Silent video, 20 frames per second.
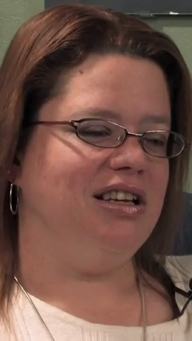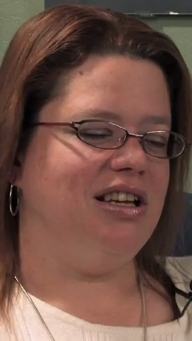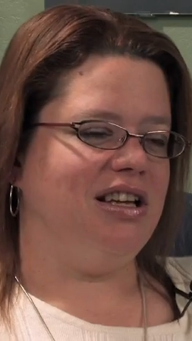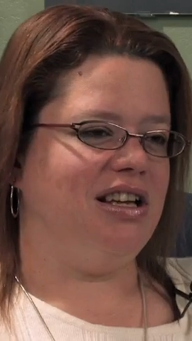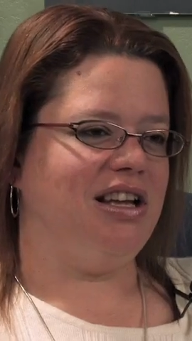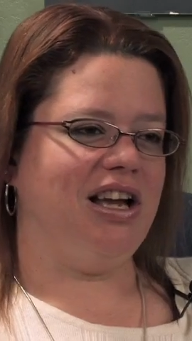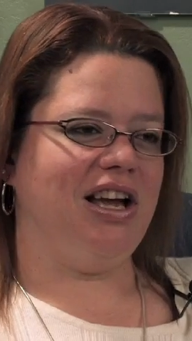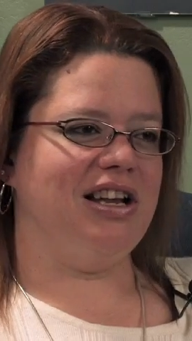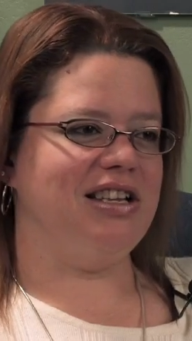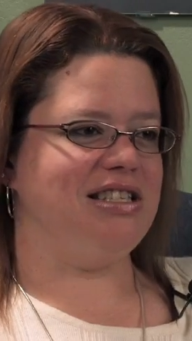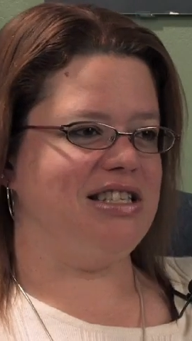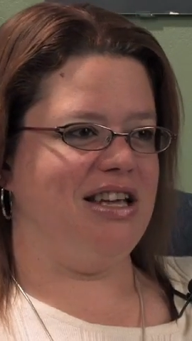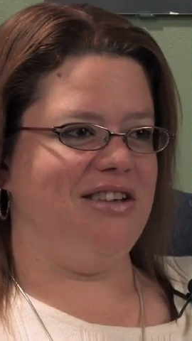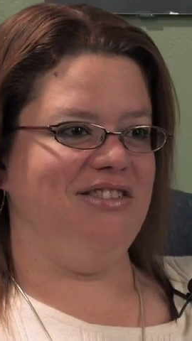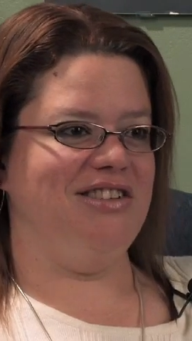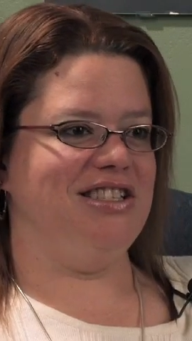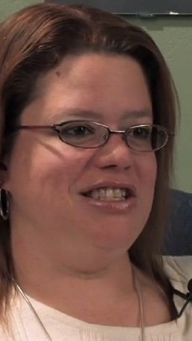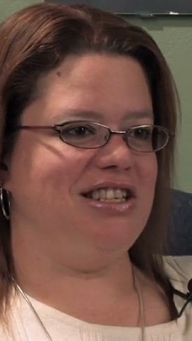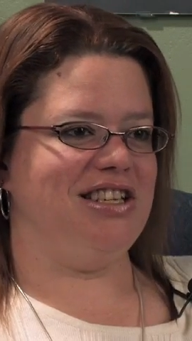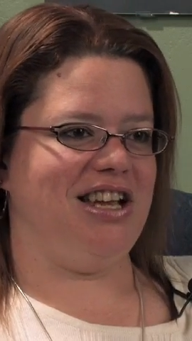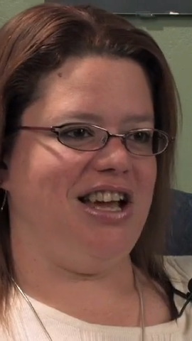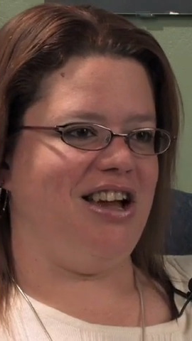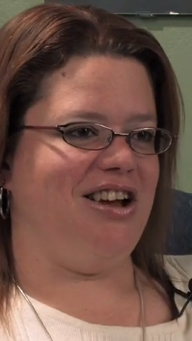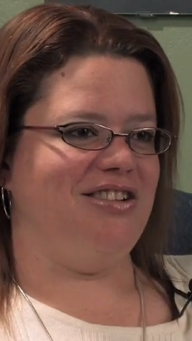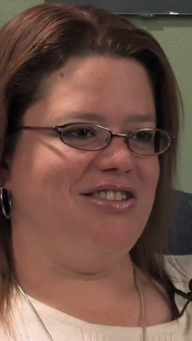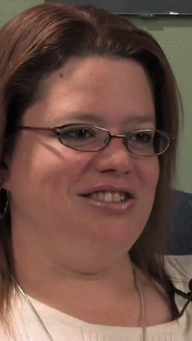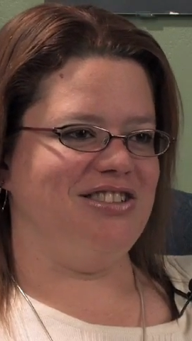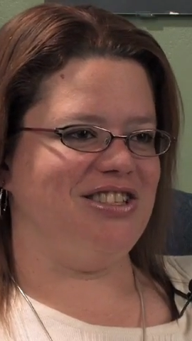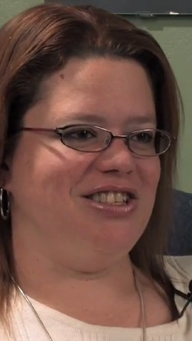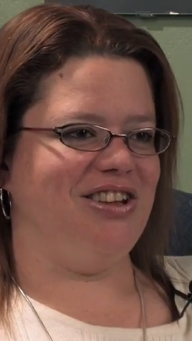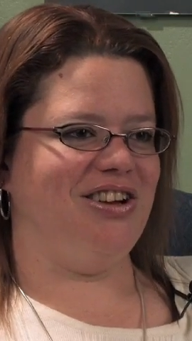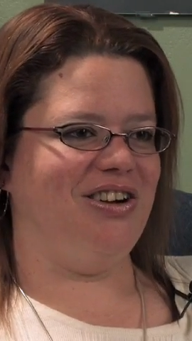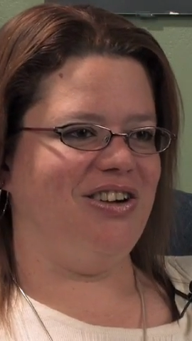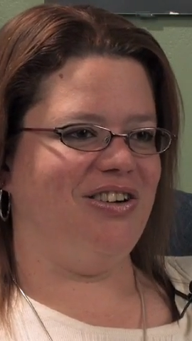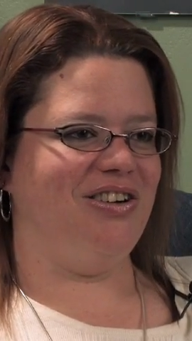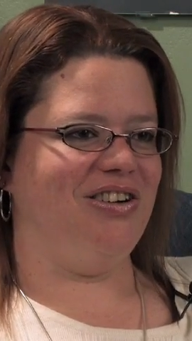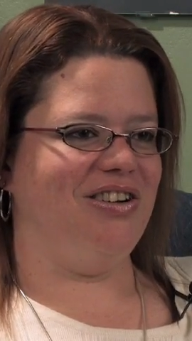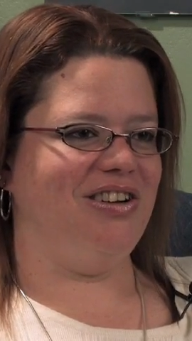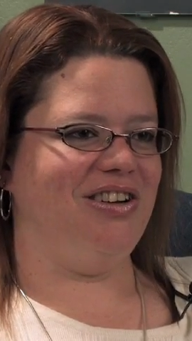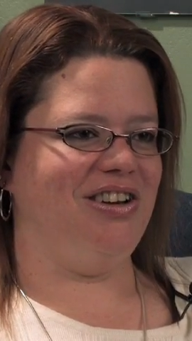and I got a savings account.
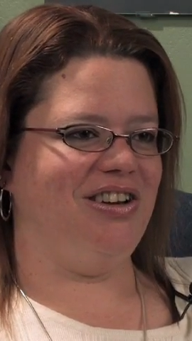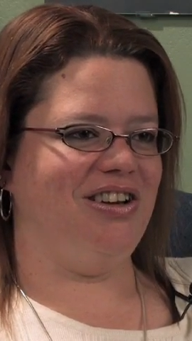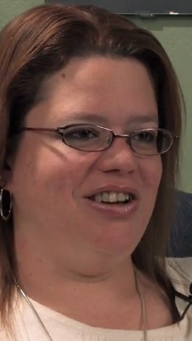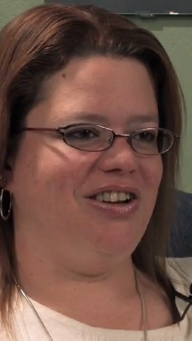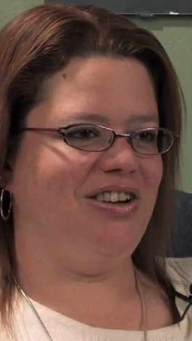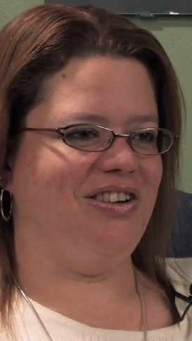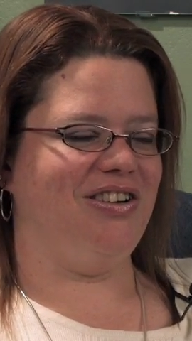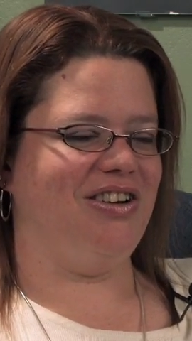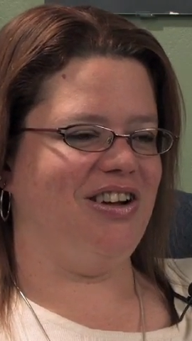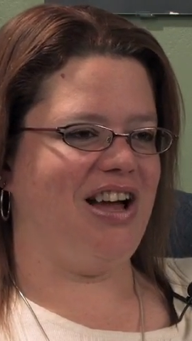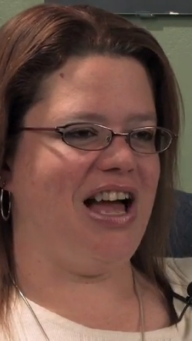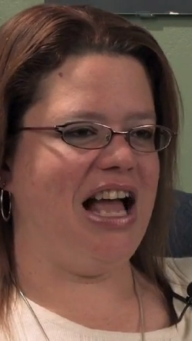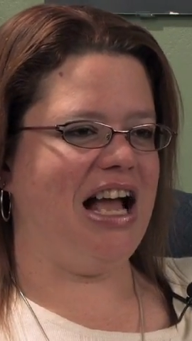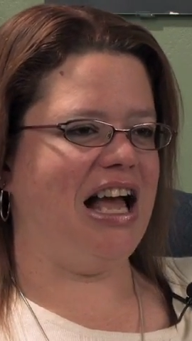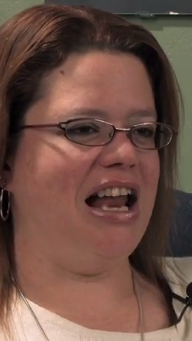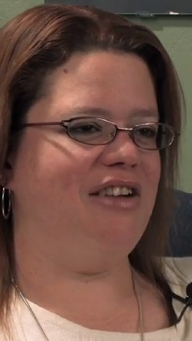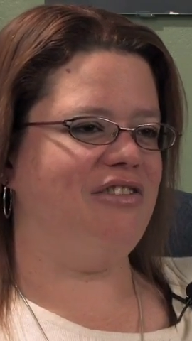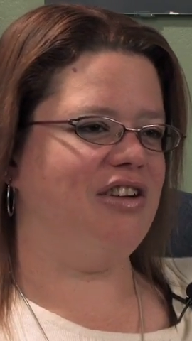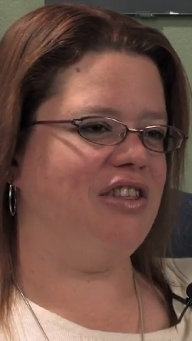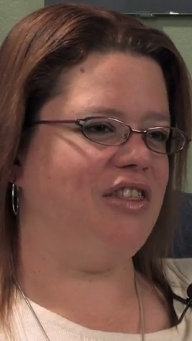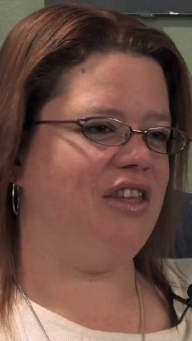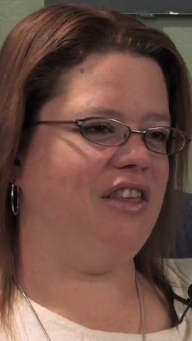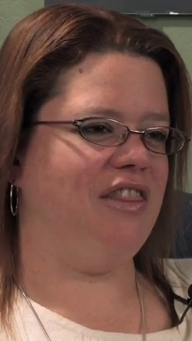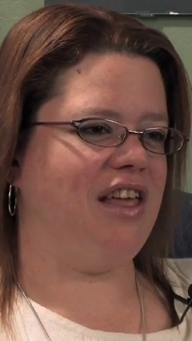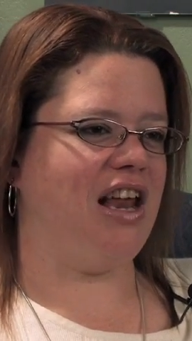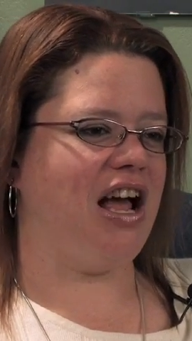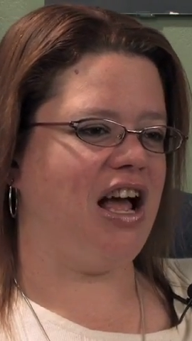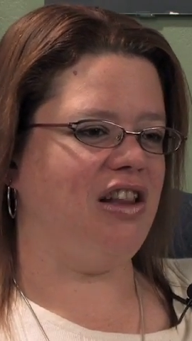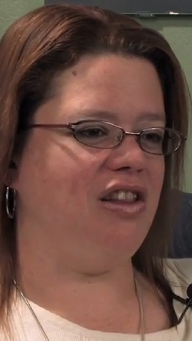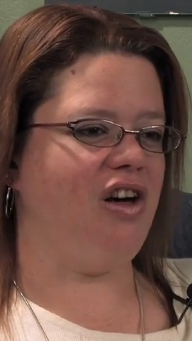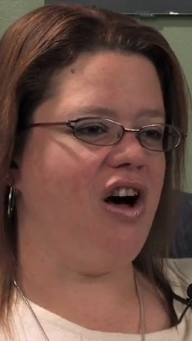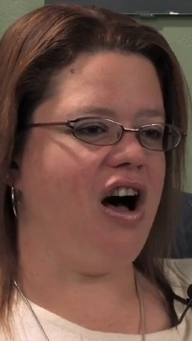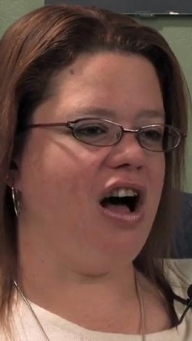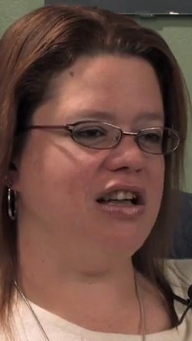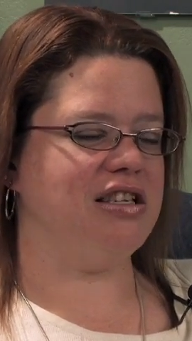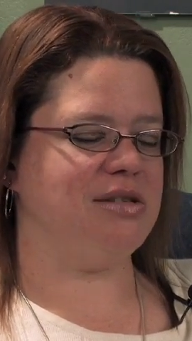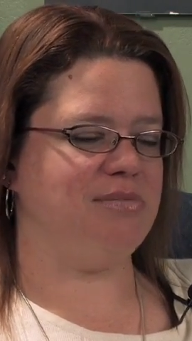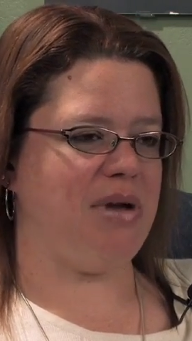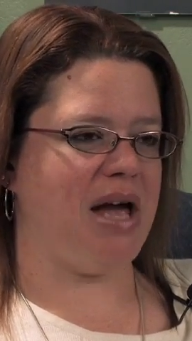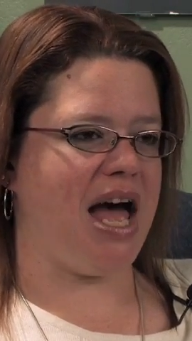So, you know, I got everything that I
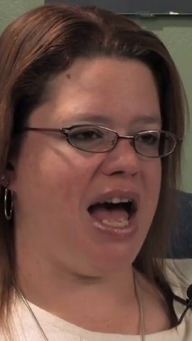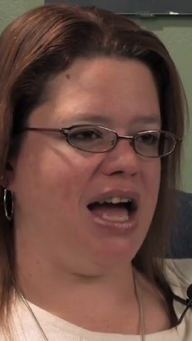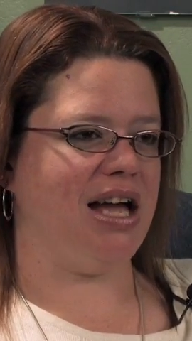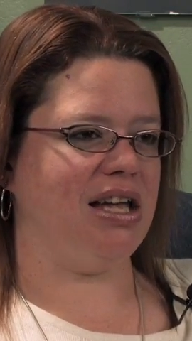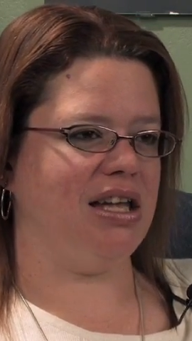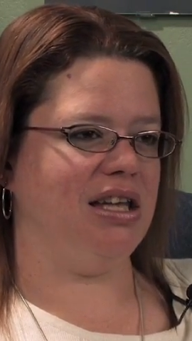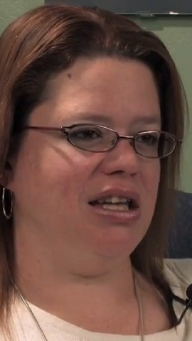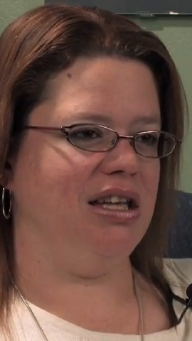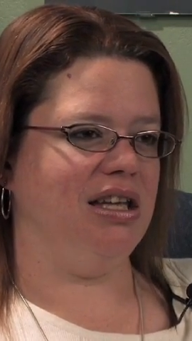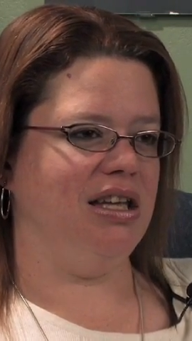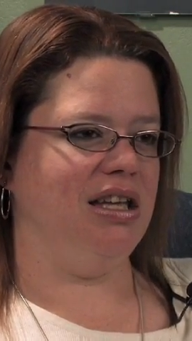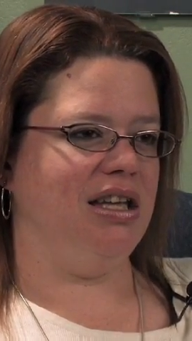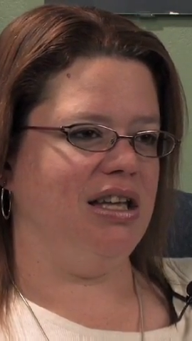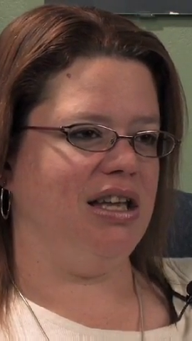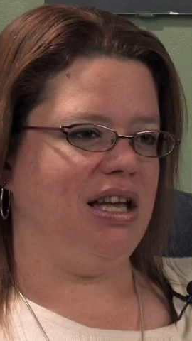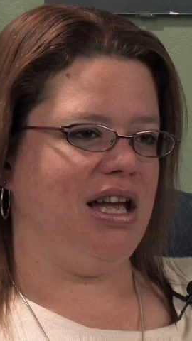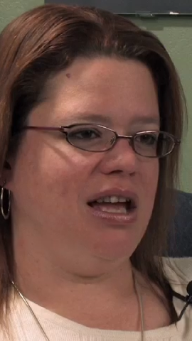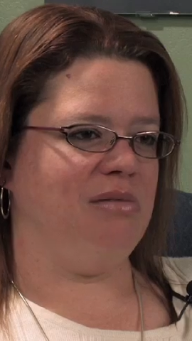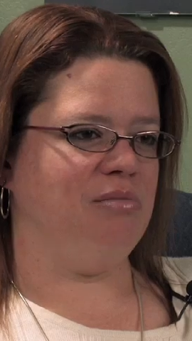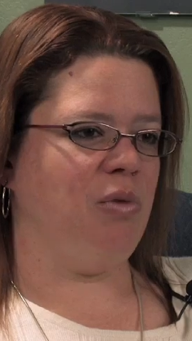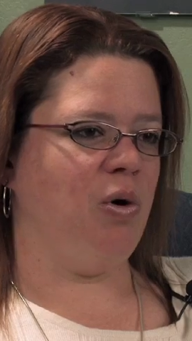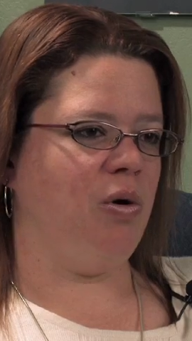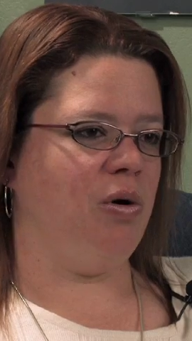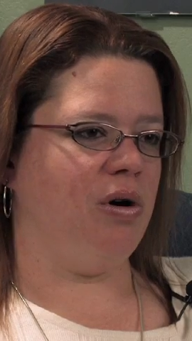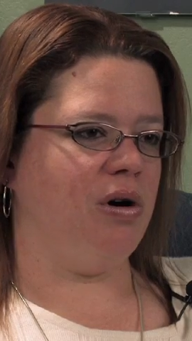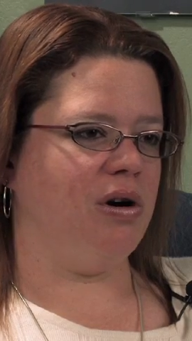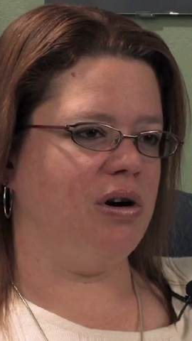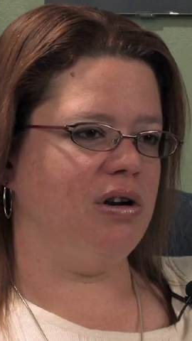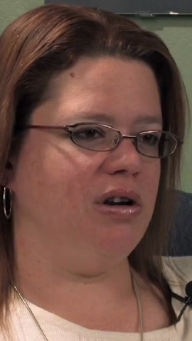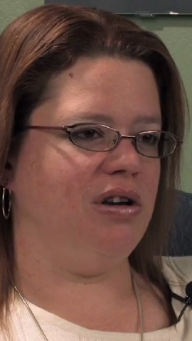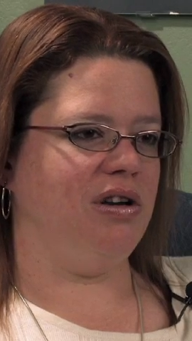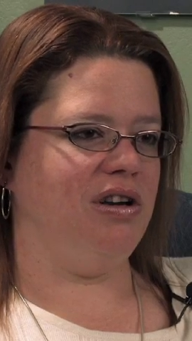lost back and more.